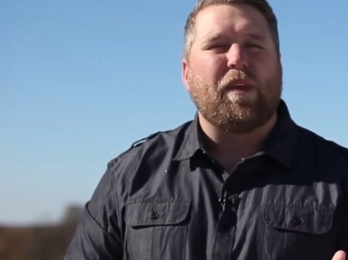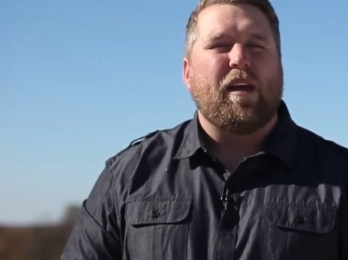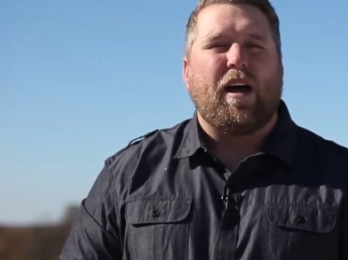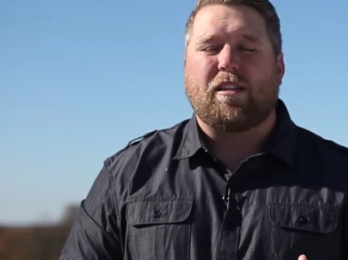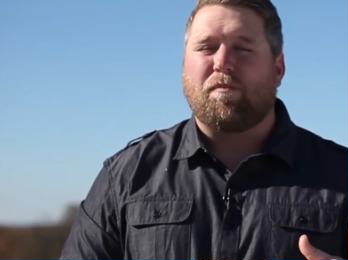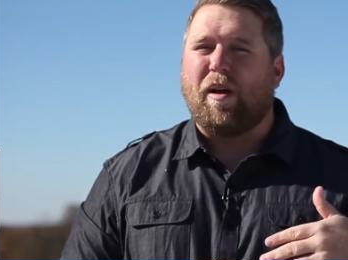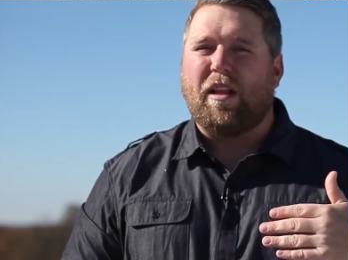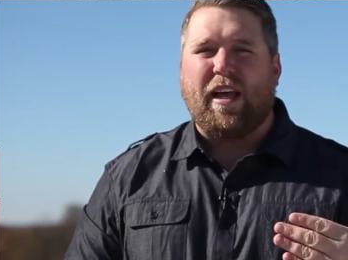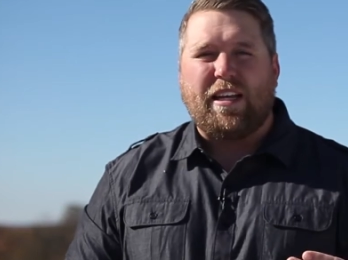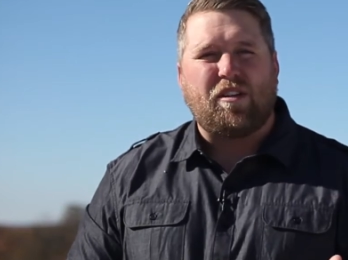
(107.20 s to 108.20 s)
to play
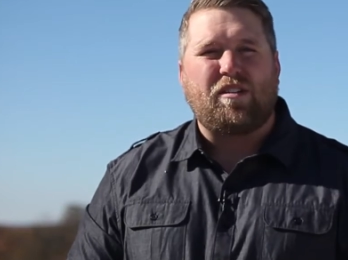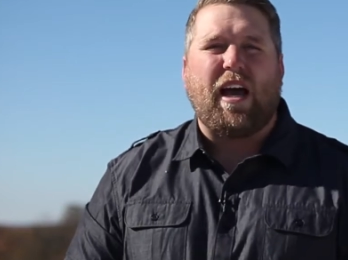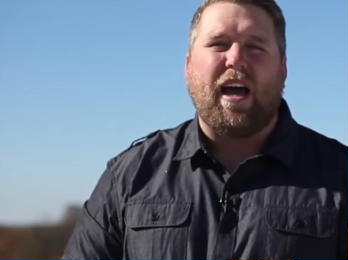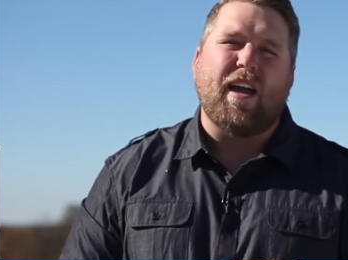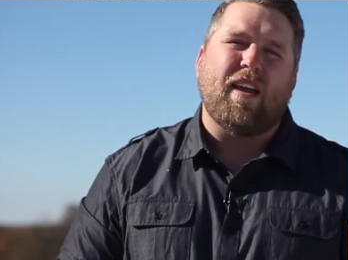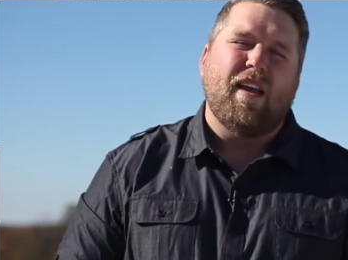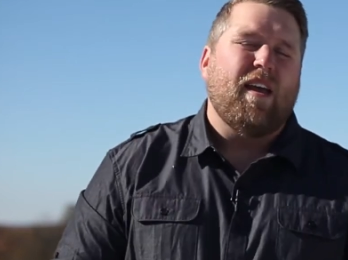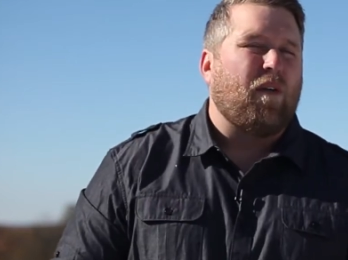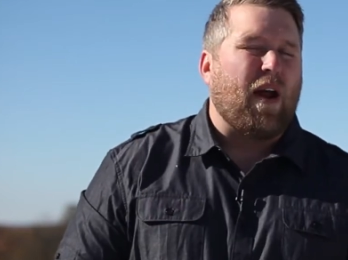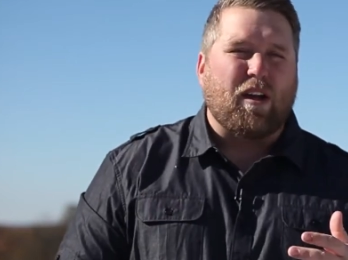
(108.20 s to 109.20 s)
laser tag,
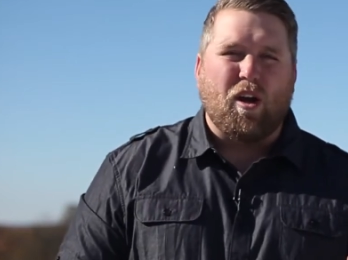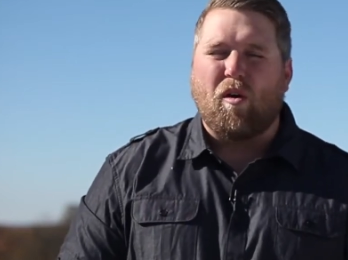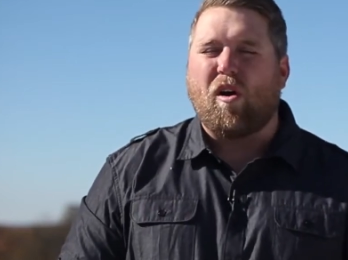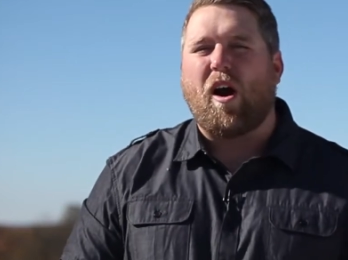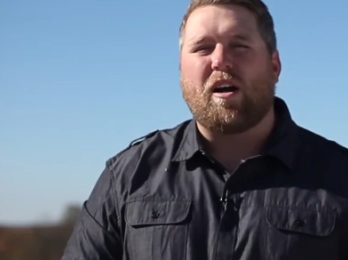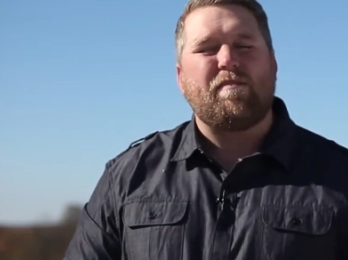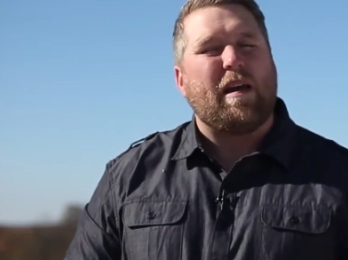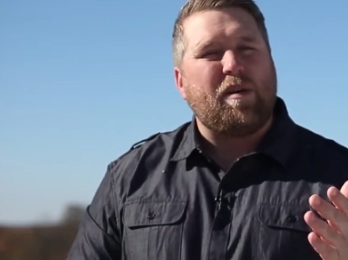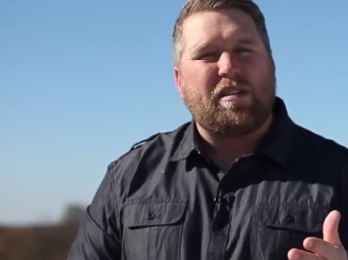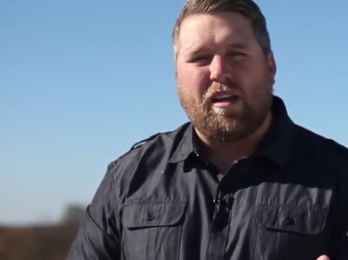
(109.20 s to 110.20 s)
ride go-karts,
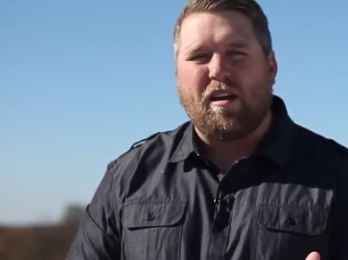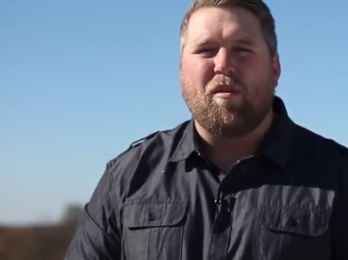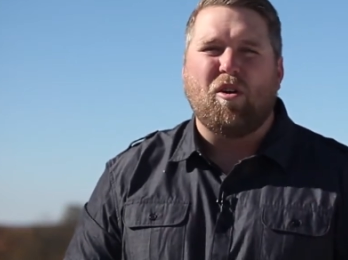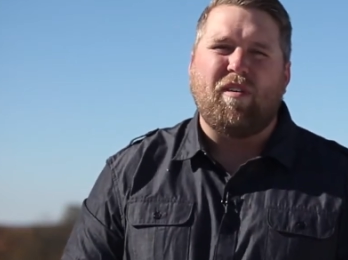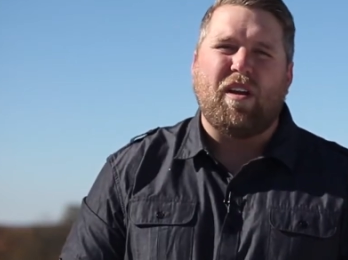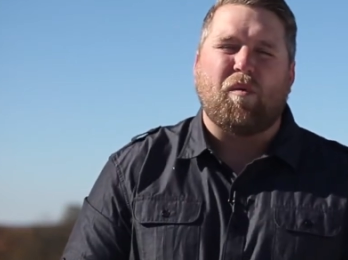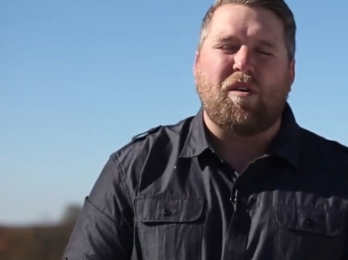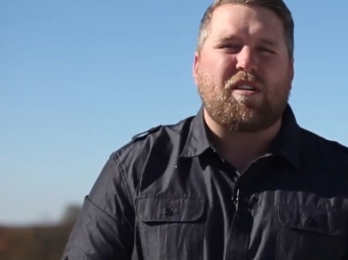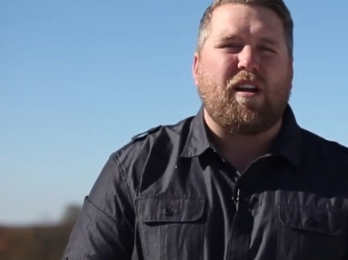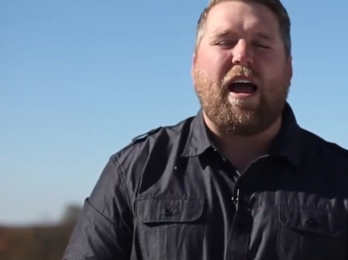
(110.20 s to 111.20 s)
maybe see a movie. We're
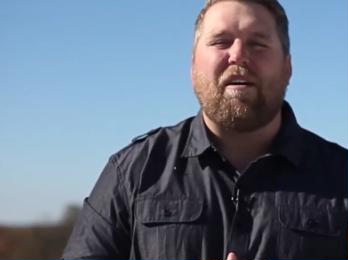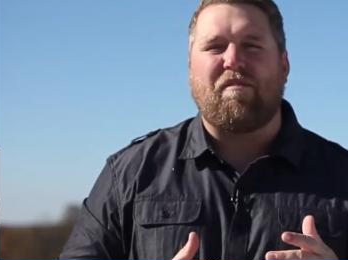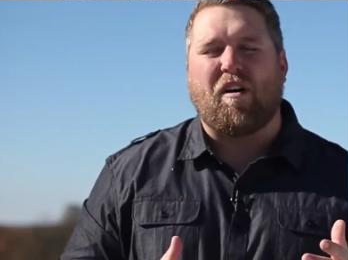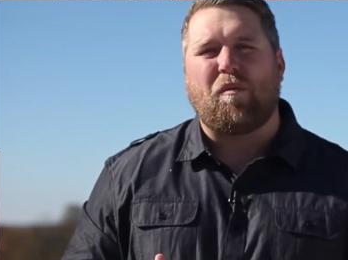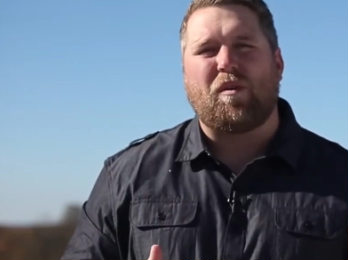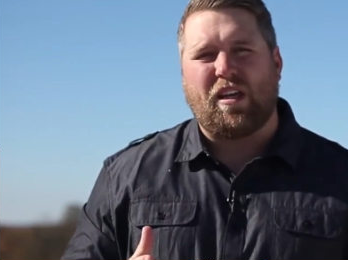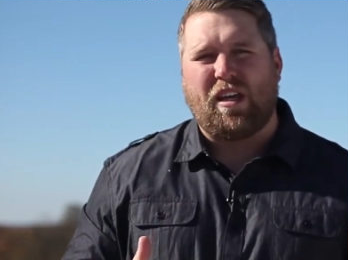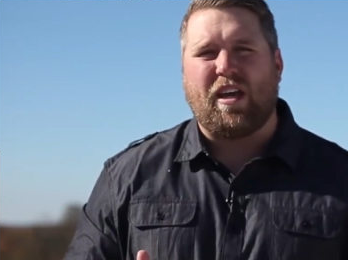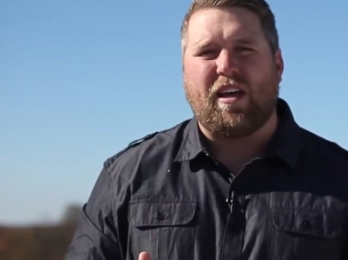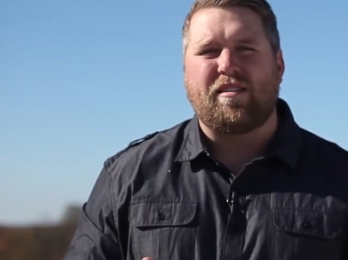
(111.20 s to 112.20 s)
just going to have fun with the
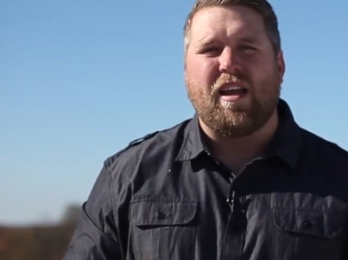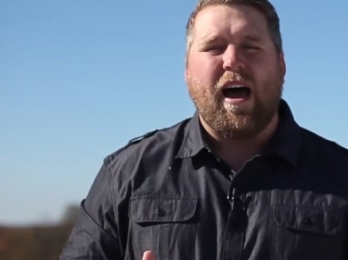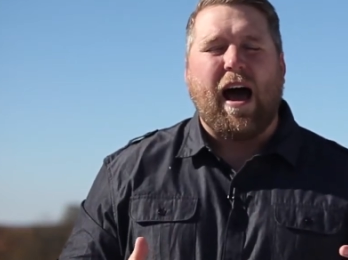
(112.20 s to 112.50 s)
kids.